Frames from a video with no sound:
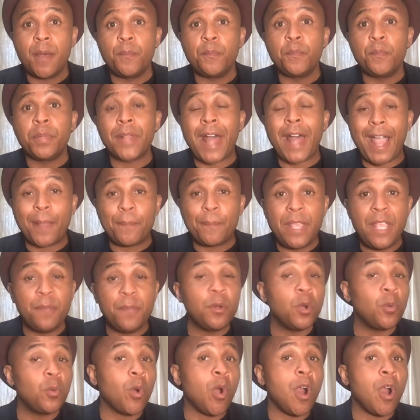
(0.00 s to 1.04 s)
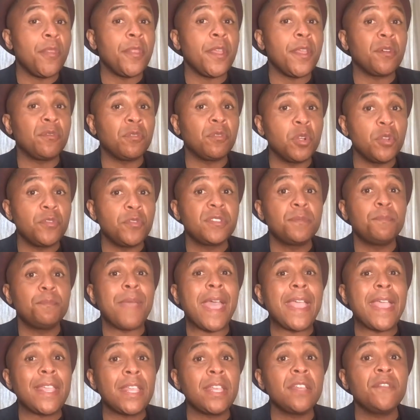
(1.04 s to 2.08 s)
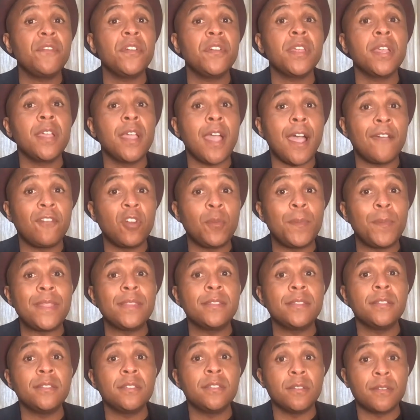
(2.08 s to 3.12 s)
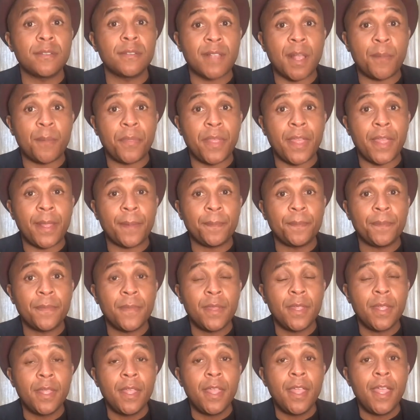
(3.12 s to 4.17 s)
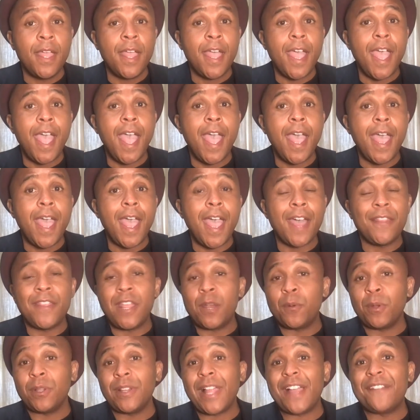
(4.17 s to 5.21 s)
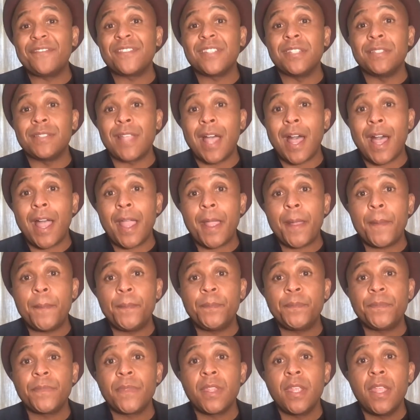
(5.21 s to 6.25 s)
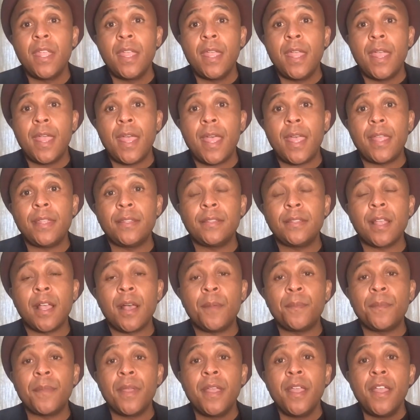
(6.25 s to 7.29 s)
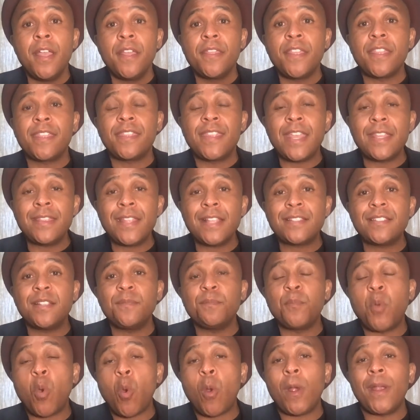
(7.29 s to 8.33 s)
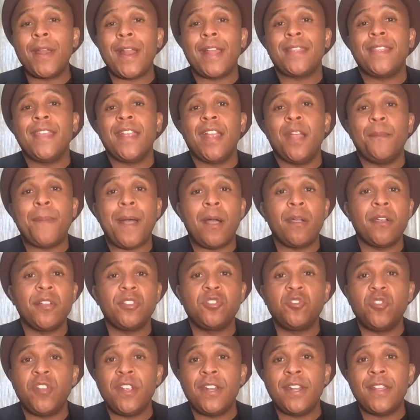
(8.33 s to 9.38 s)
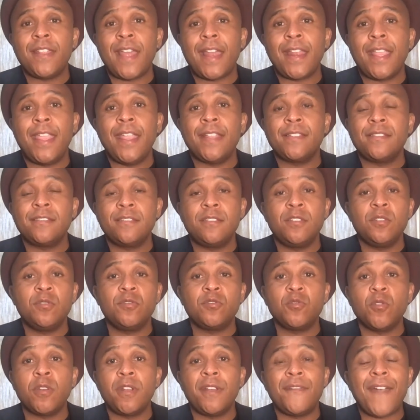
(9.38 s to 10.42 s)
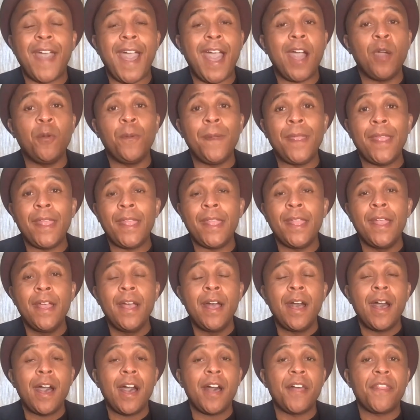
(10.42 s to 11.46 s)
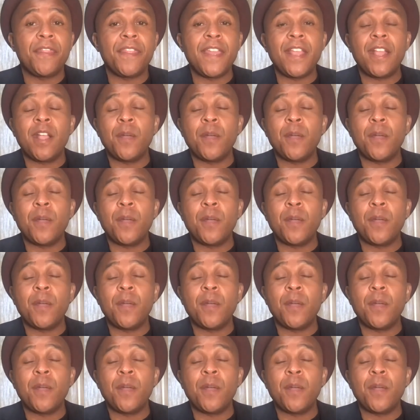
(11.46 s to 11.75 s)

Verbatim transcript: Black people were on their roofs begging for the government to do something, and they were left to die. And um, the thing that's important, I think, about Katrina that gets to sort of how we uh, think